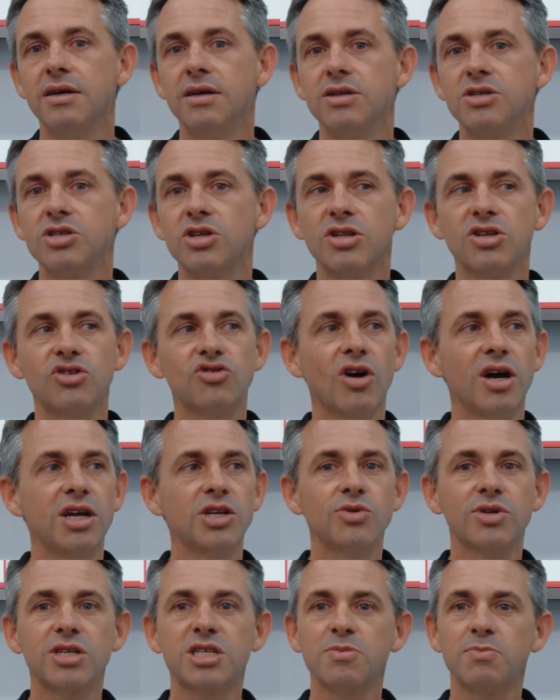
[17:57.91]
so they're trying
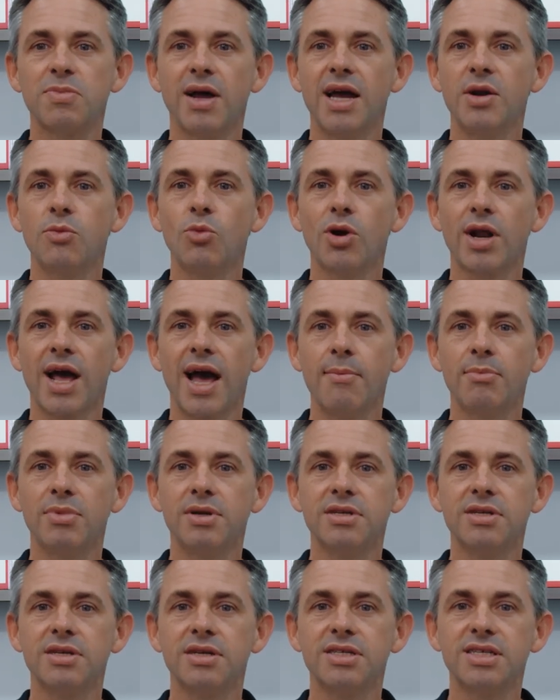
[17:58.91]
to explain what
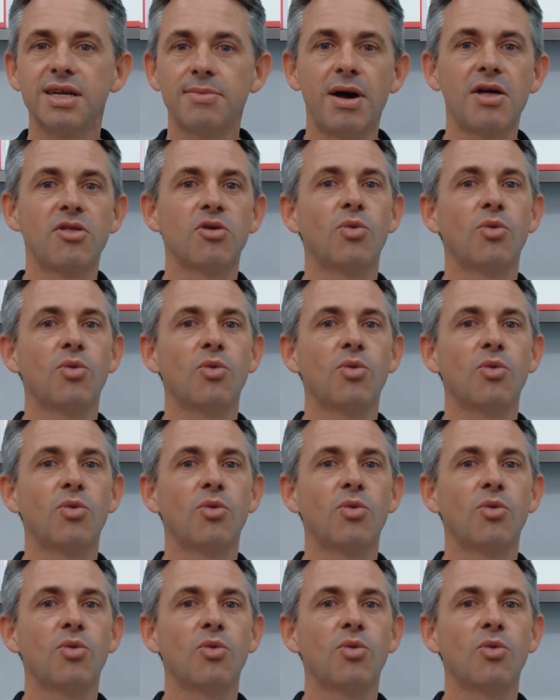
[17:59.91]
happened some other